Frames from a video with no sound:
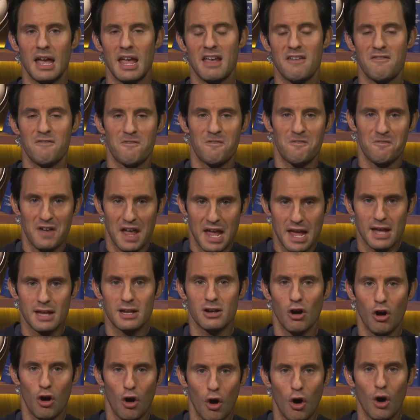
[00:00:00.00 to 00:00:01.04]
A
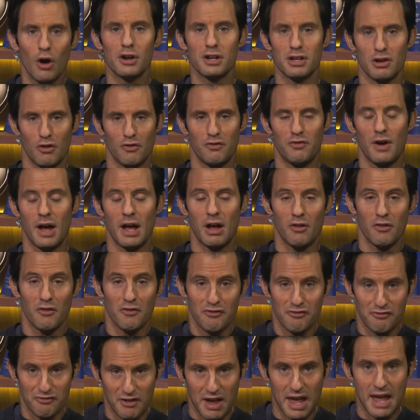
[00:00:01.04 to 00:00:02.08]
fake audio file,
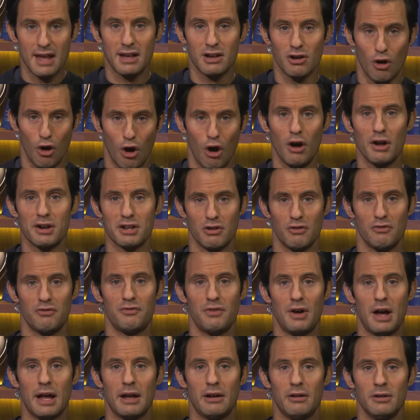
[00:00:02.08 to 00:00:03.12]
fake audio
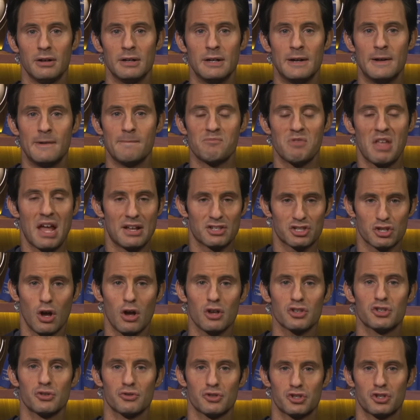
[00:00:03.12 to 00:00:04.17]
file, has
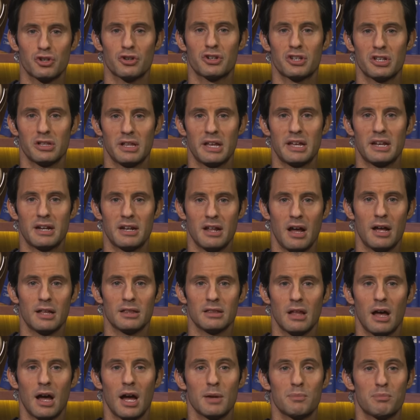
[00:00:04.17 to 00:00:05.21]
also circulated
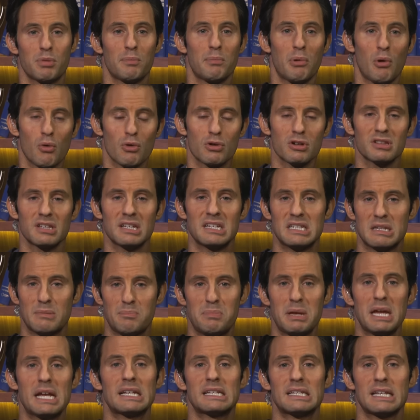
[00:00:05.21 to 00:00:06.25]
online purportedly
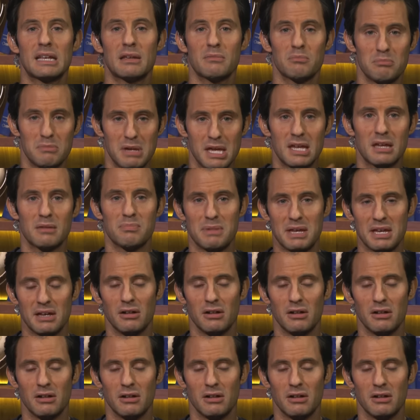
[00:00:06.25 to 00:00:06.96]
depicting Meek